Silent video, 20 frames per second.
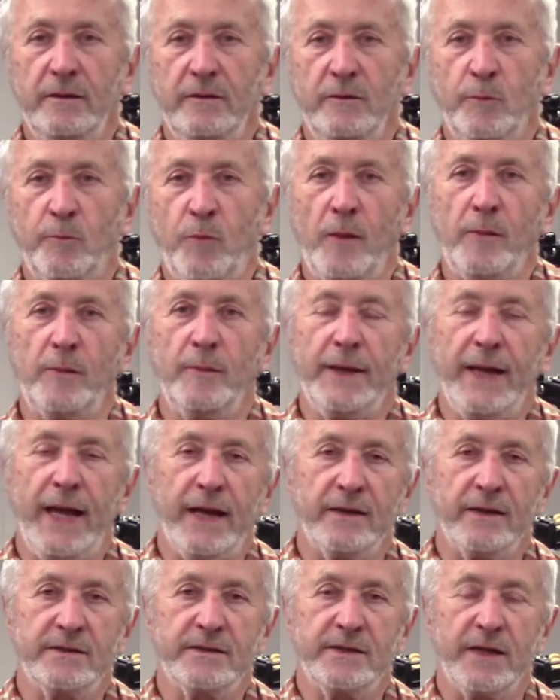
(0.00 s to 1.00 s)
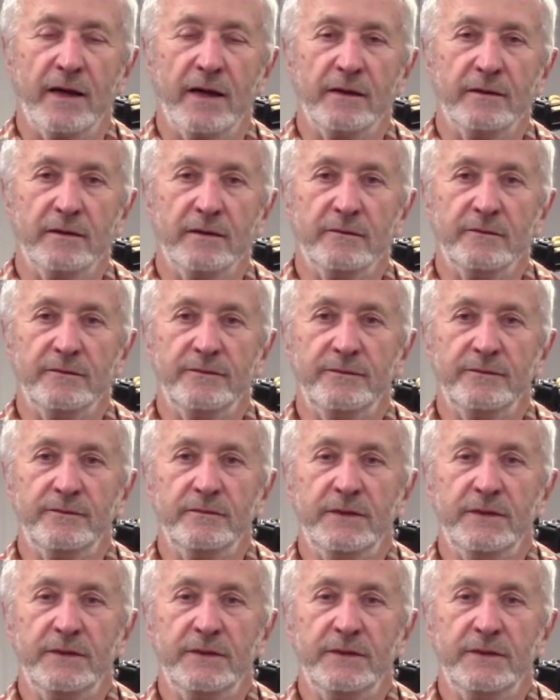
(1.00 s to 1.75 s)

you probably had a set of